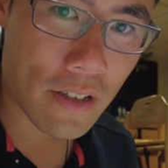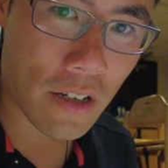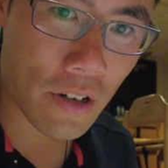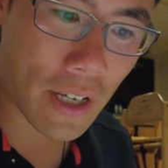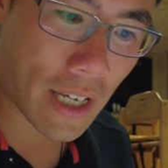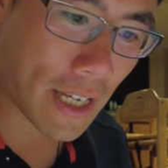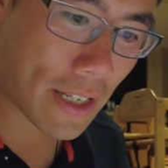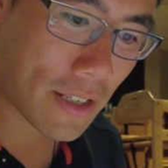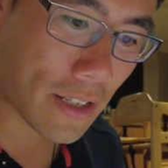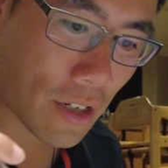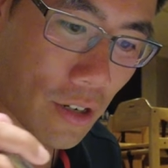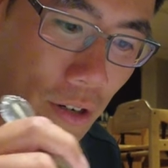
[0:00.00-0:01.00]
Okay,
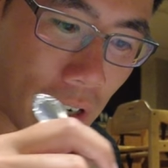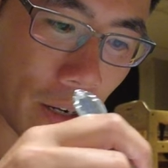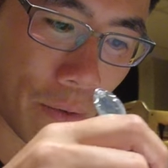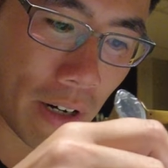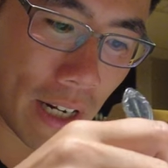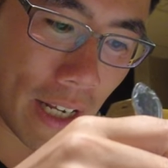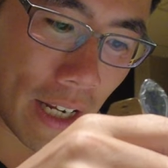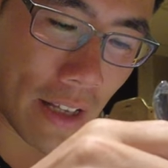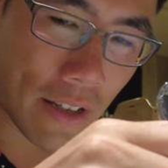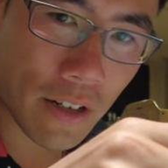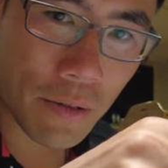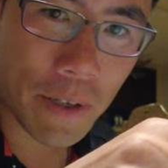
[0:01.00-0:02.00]
so I want to get
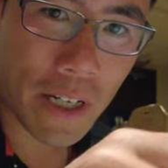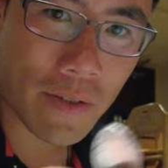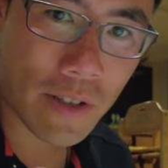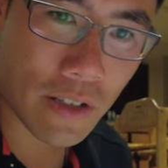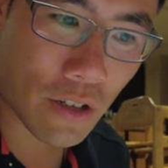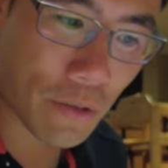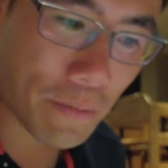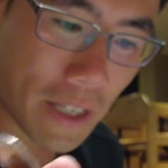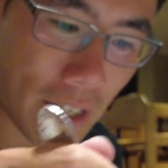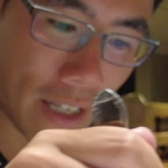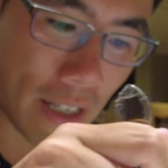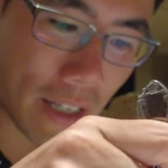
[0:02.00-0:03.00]
a little bit of snow
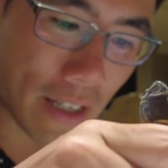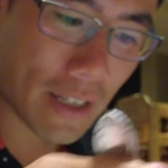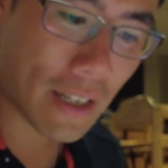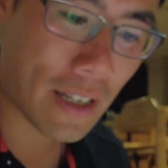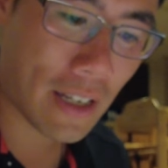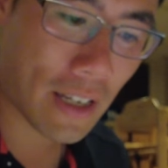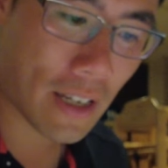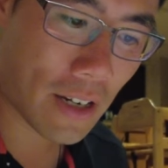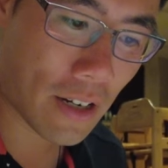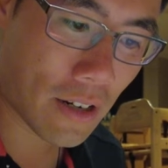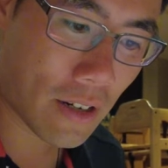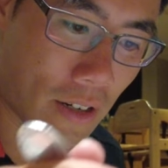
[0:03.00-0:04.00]
pea in here.